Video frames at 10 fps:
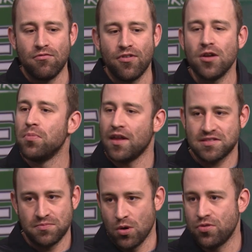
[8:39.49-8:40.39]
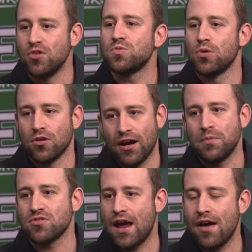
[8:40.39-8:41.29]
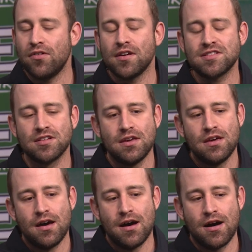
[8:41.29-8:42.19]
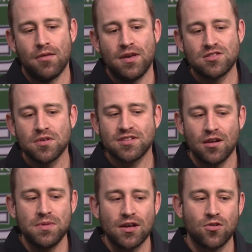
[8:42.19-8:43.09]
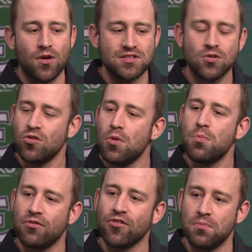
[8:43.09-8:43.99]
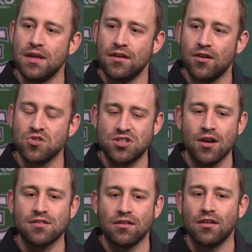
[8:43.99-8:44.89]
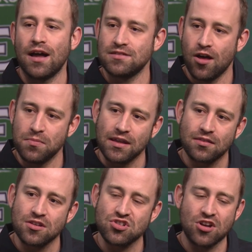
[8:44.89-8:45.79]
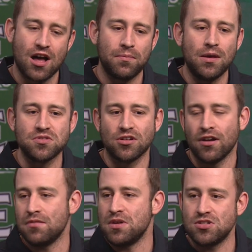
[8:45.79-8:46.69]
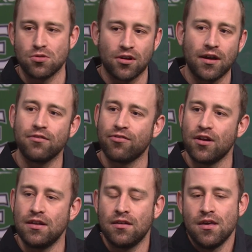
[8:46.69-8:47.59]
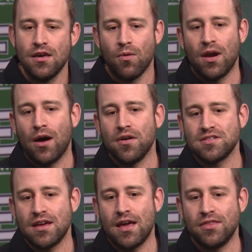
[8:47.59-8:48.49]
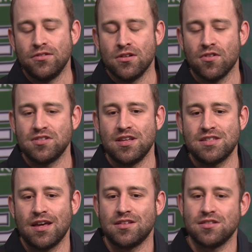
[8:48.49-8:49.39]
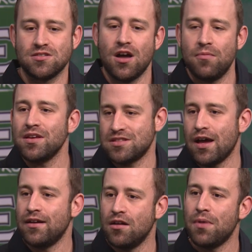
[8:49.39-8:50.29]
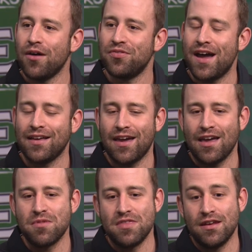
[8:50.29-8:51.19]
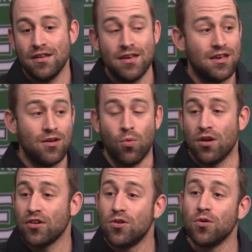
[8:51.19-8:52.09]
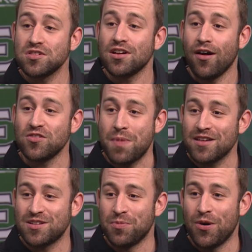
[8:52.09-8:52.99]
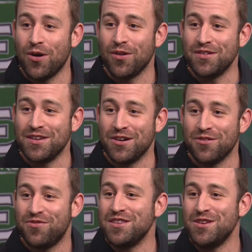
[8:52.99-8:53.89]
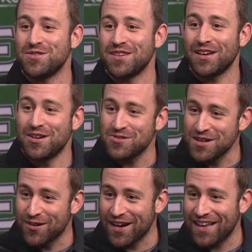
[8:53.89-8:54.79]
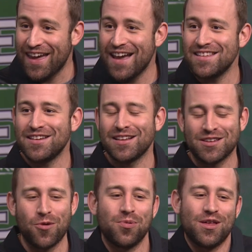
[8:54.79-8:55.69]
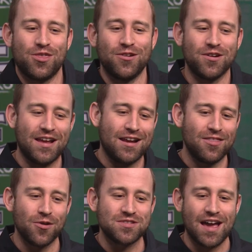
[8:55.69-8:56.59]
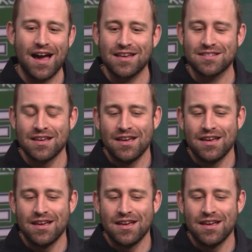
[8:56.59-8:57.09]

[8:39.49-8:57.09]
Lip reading: very blessed that both those programs are having us. And so it's going to be it's a cool moment for me. Coach Terry did a lot to help me get this job. He was a great mentor and a great friend when I was at the University of Texas. And so I'm excited about that game. And then one of the coolest college basketball, venues in the country, Grand Canyon. You get to go play Thunder Dan and those guys